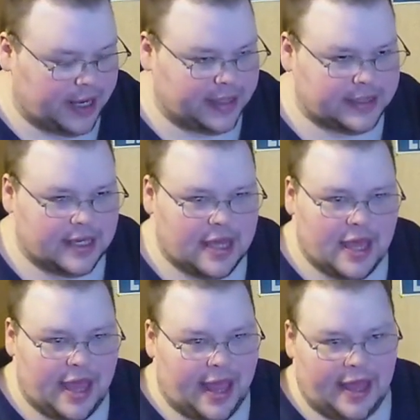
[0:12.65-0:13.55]
guys
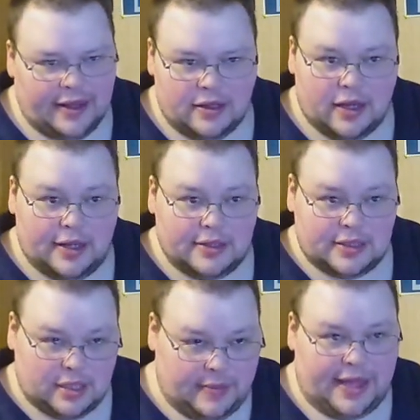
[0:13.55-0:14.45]
and
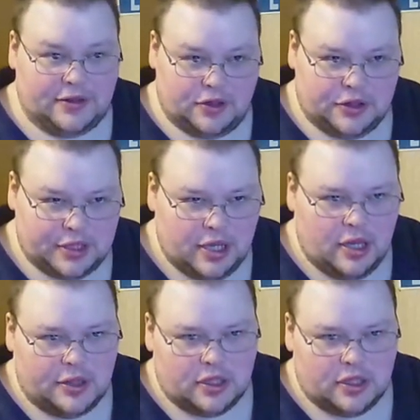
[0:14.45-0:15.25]
uh, some answers.